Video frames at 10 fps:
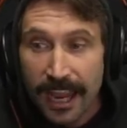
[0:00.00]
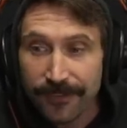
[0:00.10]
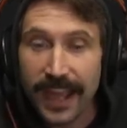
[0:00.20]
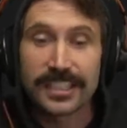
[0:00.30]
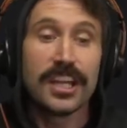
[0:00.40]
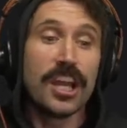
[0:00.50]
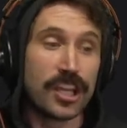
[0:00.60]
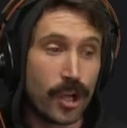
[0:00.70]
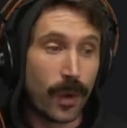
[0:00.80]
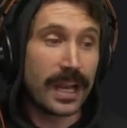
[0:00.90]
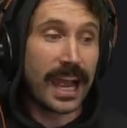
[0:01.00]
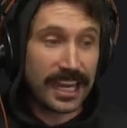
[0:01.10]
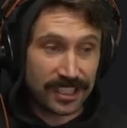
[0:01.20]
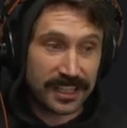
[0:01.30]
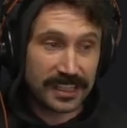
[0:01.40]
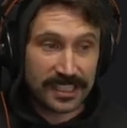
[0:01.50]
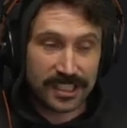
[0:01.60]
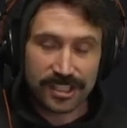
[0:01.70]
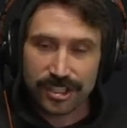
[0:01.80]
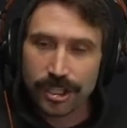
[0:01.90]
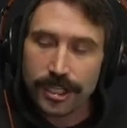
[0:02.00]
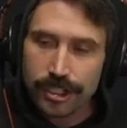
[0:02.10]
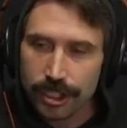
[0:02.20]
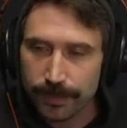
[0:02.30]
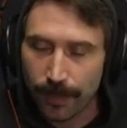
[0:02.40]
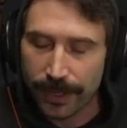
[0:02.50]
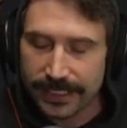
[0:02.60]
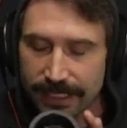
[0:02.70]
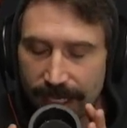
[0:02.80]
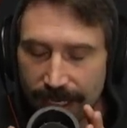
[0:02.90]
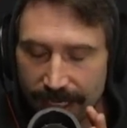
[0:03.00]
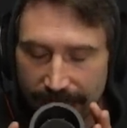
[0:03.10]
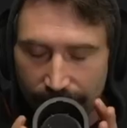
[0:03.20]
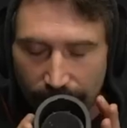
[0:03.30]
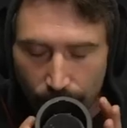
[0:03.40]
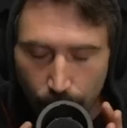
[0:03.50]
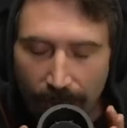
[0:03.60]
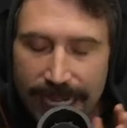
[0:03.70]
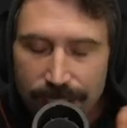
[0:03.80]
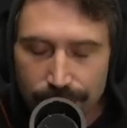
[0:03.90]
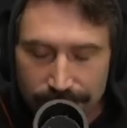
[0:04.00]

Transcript: In fact, you know what? I actually think this is such a good point. Uh, and, and why do you